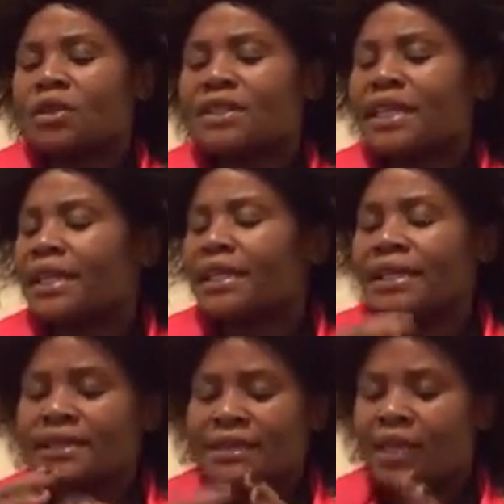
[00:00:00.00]

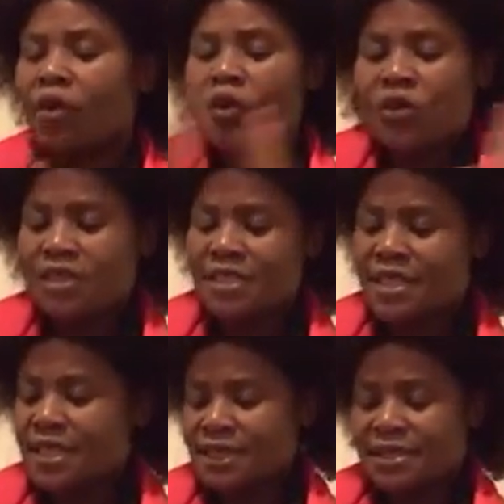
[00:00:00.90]
say all these
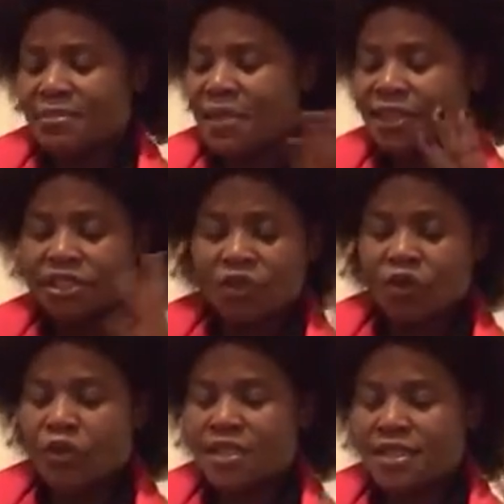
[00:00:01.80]
things, imagine
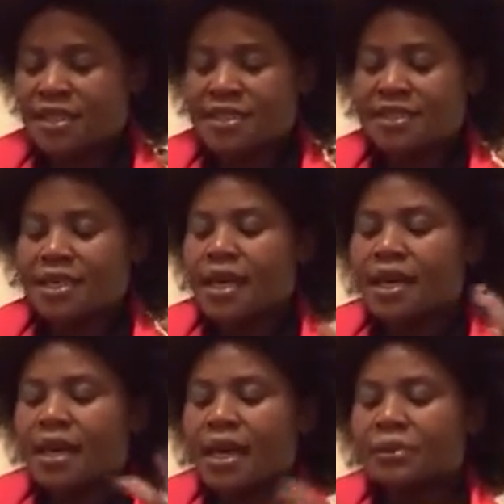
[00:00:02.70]
all these things,
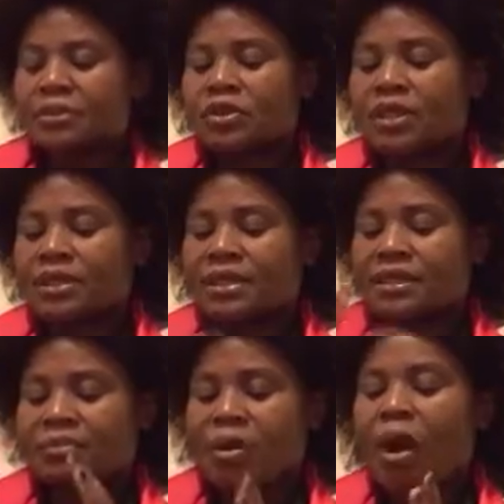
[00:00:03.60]
so that
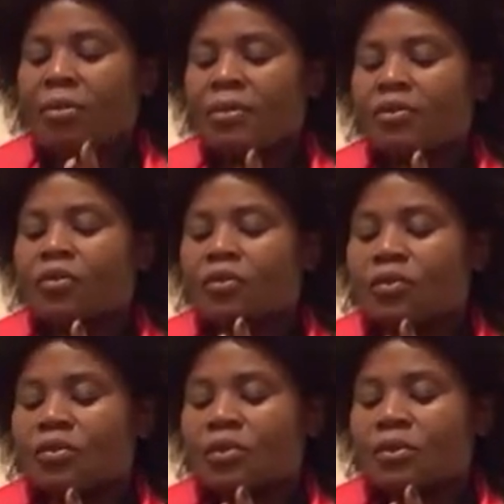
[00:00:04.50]
this problem
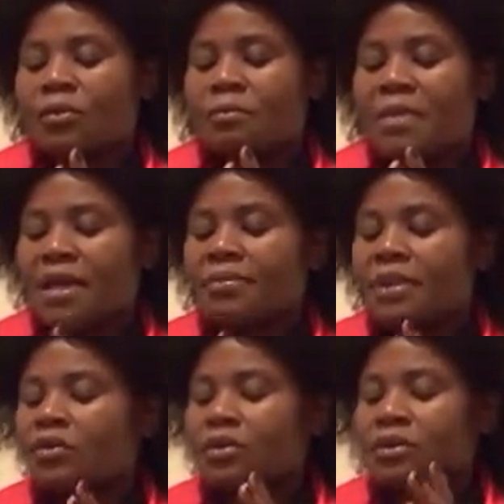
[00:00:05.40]

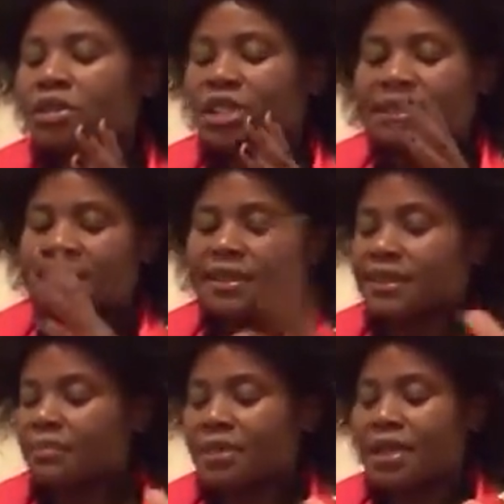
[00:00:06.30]
maybe will just
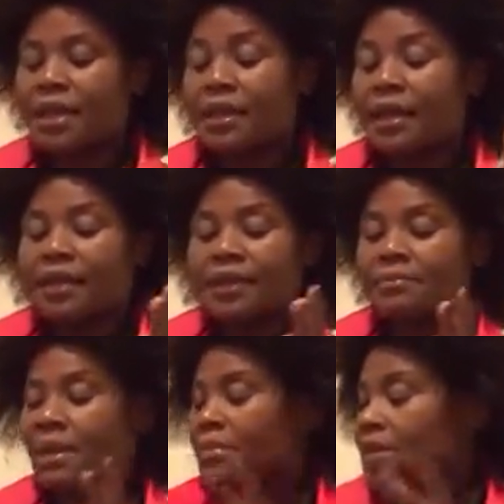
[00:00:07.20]
disappear and
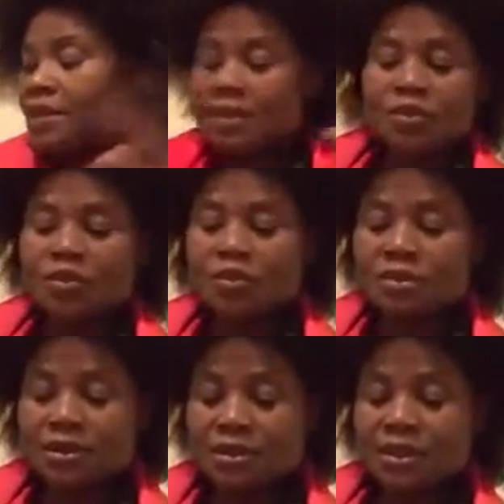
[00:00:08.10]
maybe things will
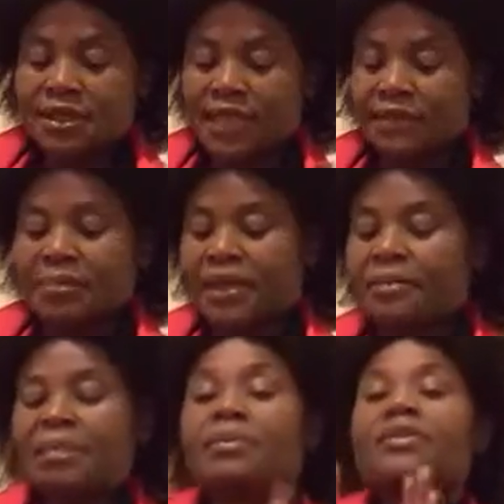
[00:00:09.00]
get better,
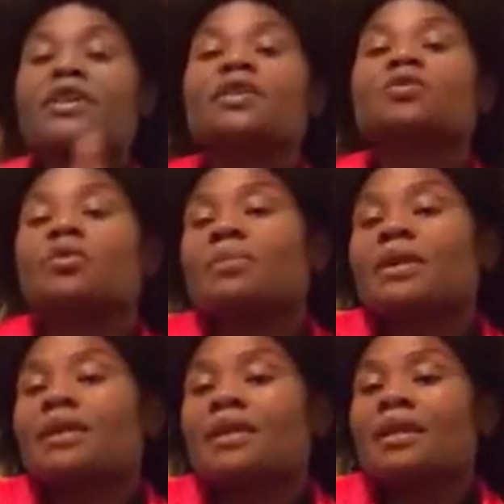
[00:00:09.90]
maybe things will
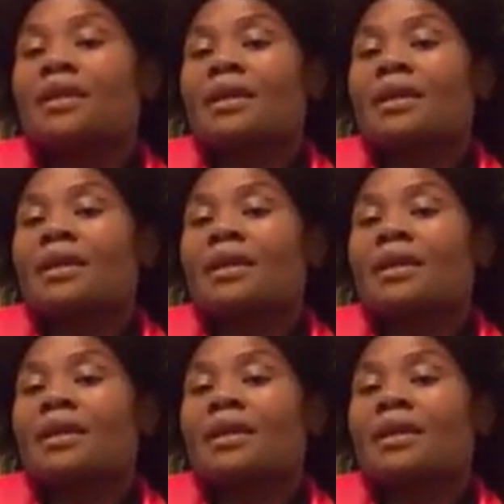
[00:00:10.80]
be